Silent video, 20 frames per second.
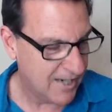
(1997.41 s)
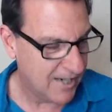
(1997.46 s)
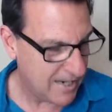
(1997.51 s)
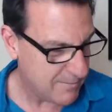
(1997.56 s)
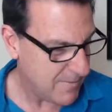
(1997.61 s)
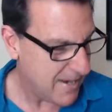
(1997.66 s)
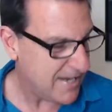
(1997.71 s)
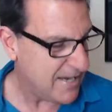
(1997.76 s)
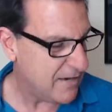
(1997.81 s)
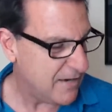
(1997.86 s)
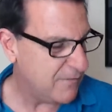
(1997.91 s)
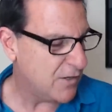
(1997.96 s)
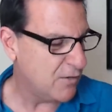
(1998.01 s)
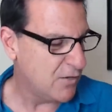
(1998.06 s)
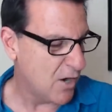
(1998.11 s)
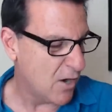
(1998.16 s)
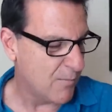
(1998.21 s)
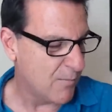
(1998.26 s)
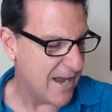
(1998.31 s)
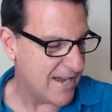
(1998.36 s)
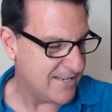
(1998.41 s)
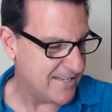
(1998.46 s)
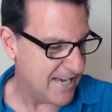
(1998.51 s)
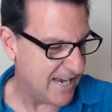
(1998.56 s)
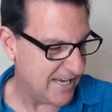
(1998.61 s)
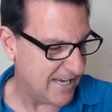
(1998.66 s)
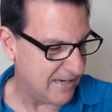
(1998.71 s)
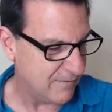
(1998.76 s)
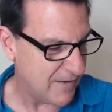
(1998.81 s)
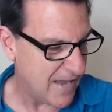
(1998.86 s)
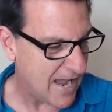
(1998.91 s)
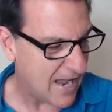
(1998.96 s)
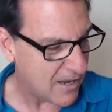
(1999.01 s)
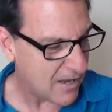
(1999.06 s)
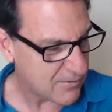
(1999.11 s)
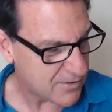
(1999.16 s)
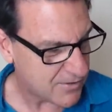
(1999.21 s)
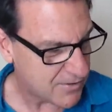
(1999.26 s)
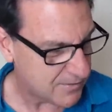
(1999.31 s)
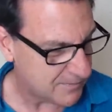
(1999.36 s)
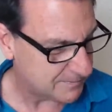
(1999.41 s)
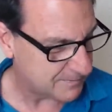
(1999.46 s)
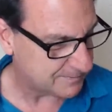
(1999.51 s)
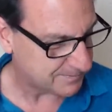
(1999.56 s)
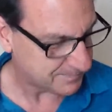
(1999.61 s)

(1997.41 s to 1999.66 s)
And many of you know my dating vows.